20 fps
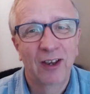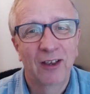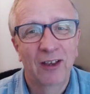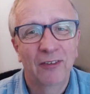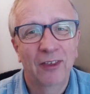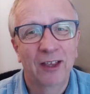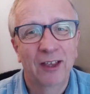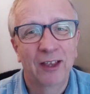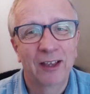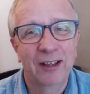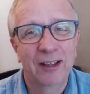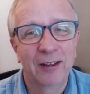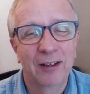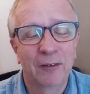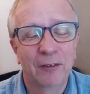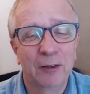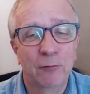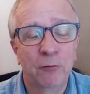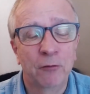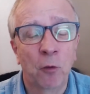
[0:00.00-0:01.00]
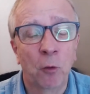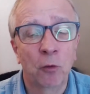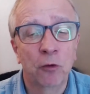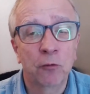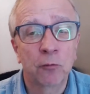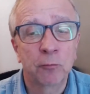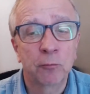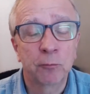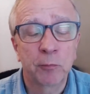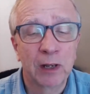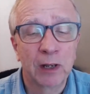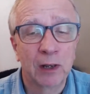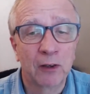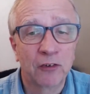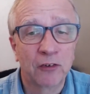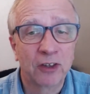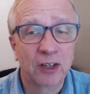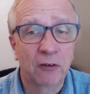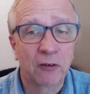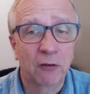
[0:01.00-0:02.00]
The
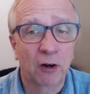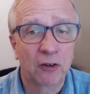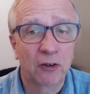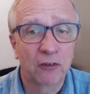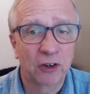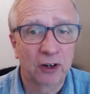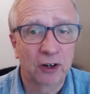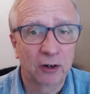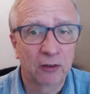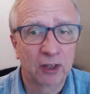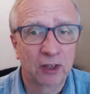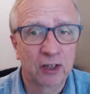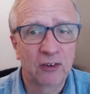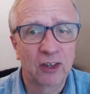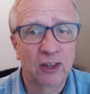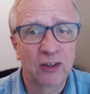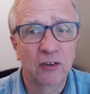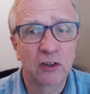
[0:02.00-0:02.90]
affordability criteria they tend